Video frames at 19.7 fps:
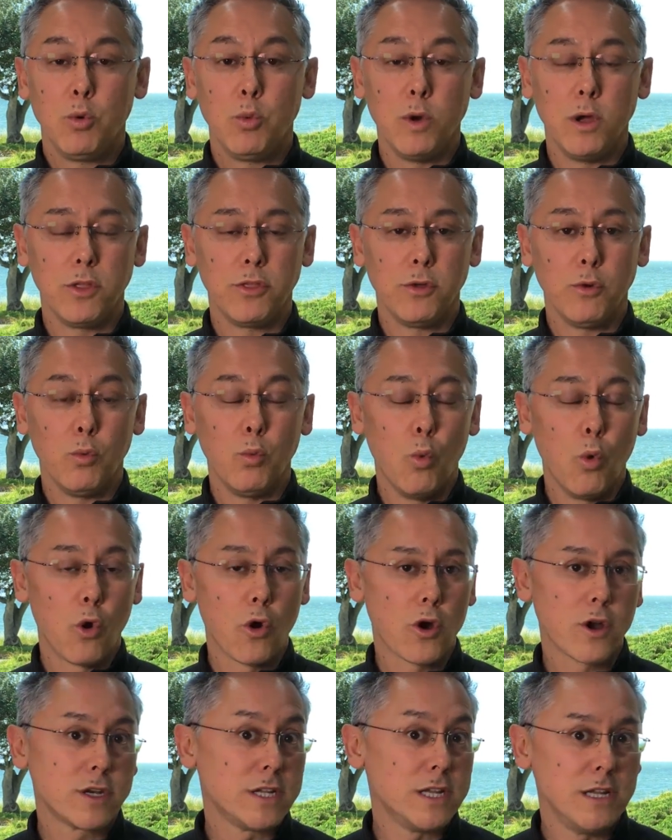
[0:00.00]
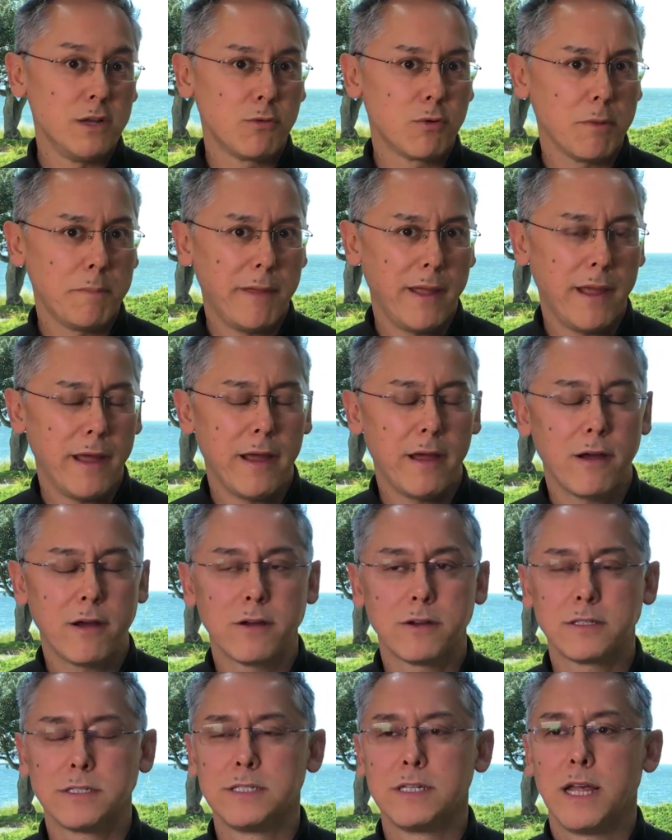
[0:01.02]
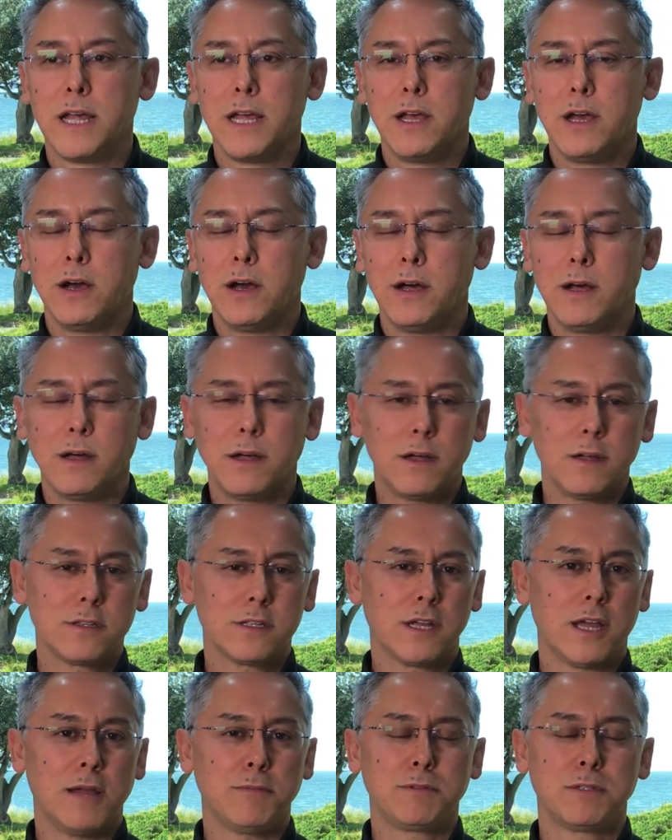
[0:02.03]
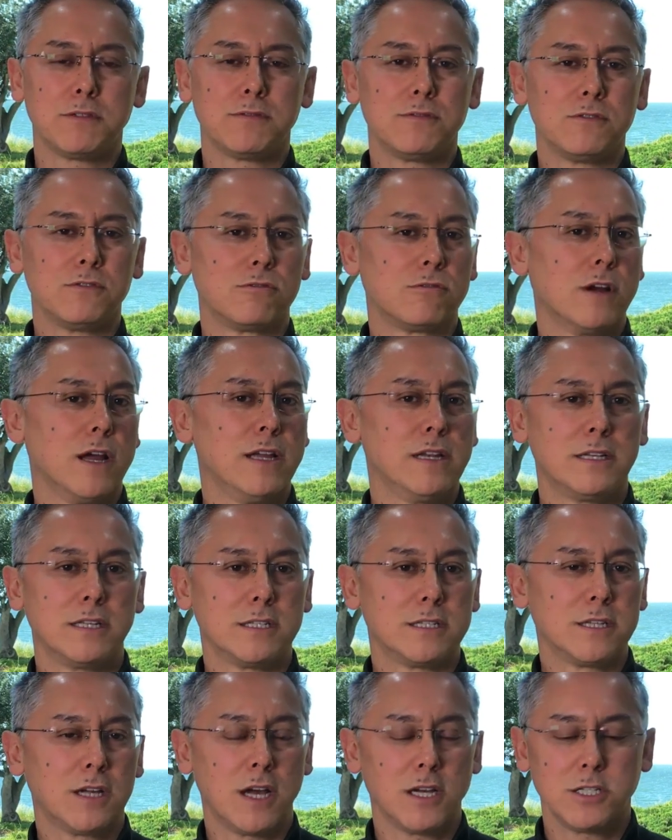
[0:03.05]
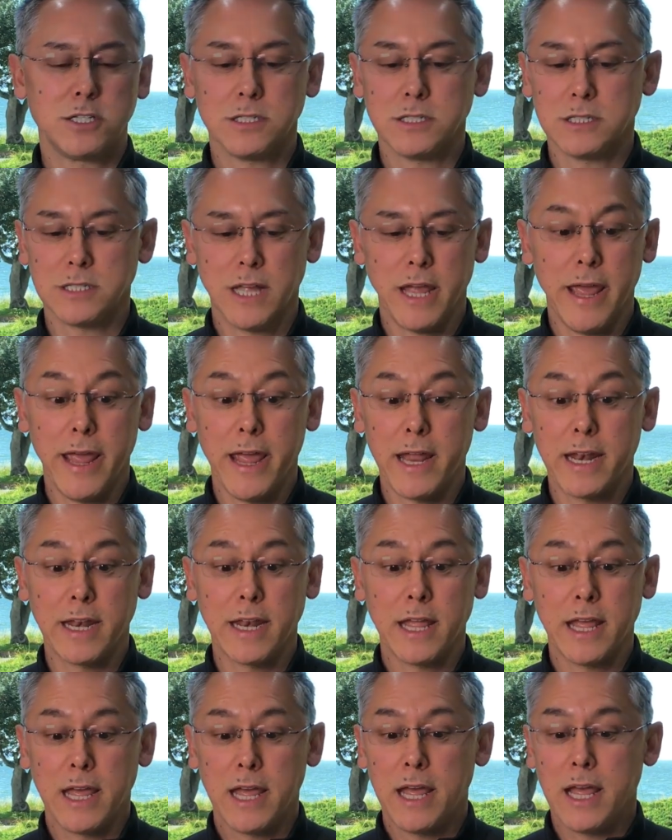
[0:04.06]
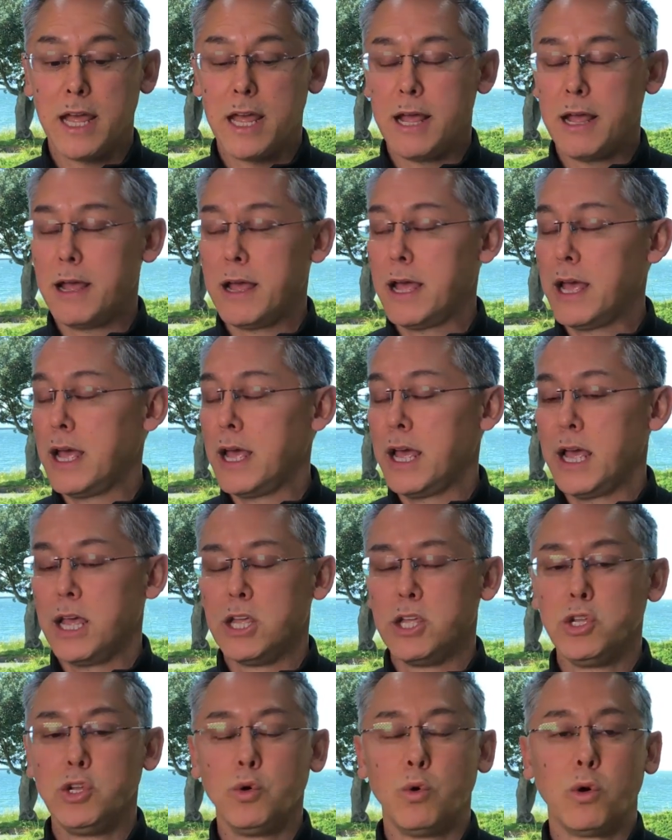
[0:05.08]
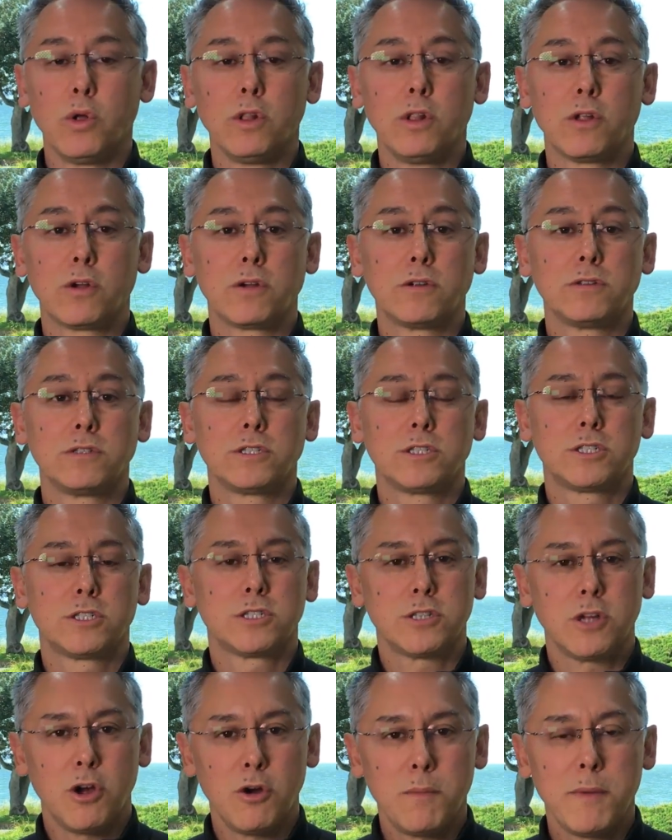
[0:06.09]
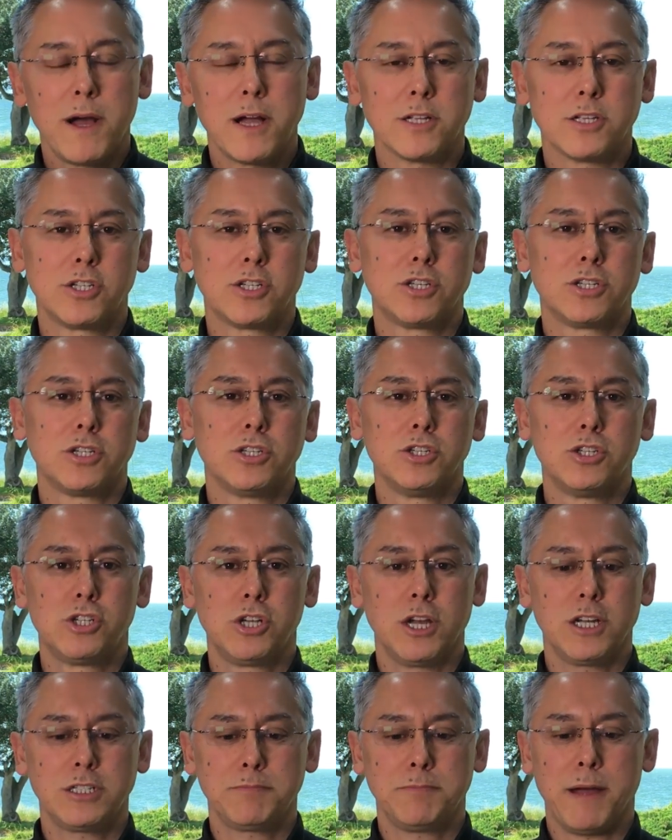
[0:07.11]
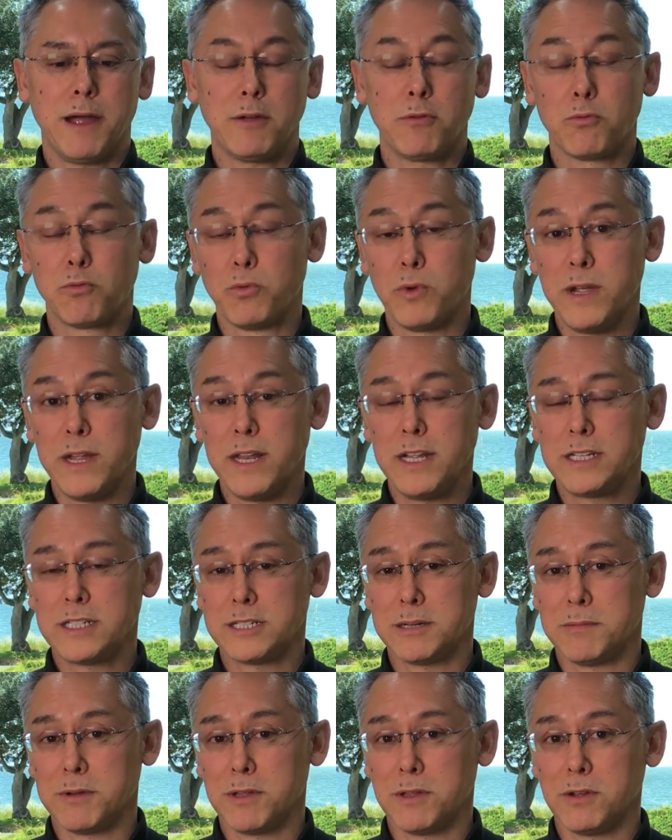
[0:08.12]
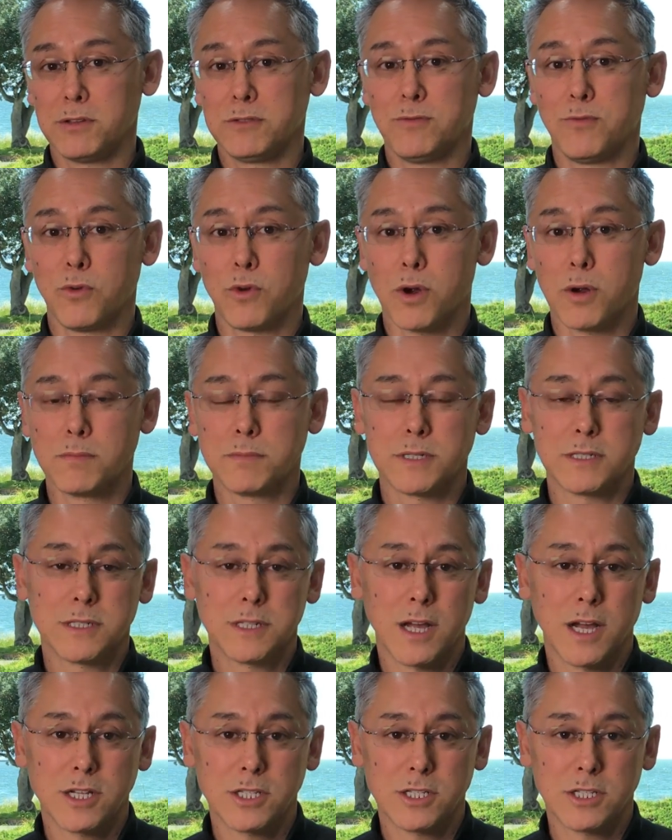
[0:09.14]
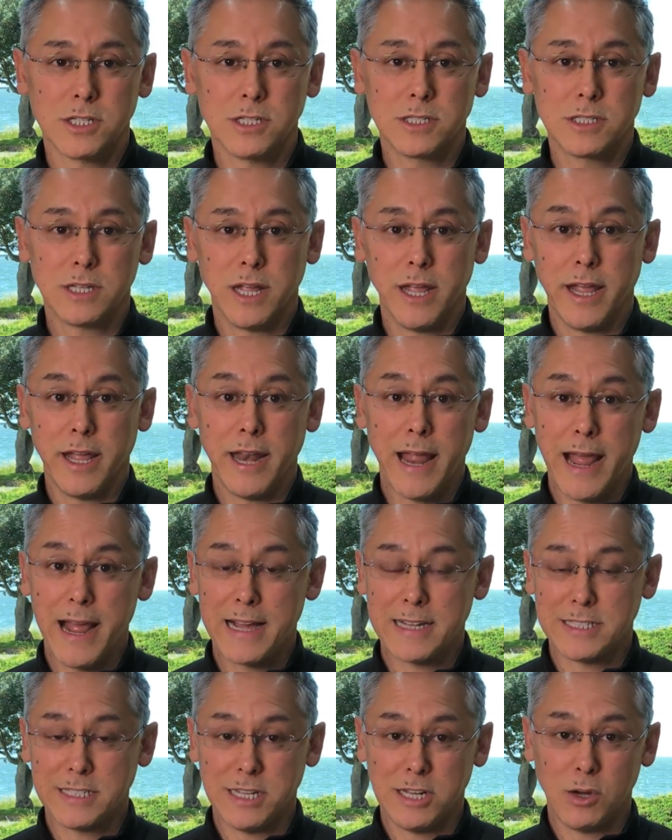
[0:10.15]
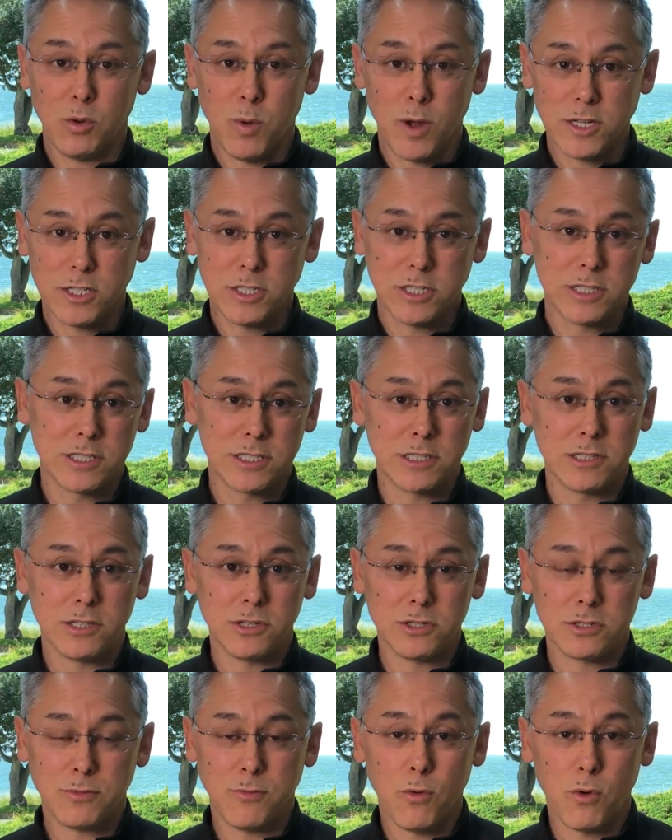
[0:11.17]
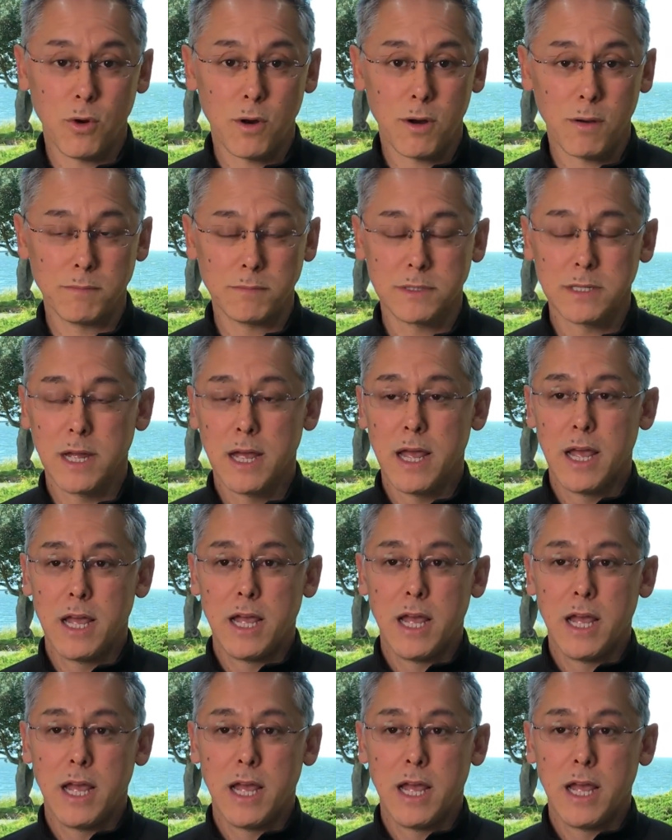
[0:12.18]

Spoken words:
with warranty repairs, all types of great discussions. And you will learn so much just by reading some of those forum discussions and asking questions in those forums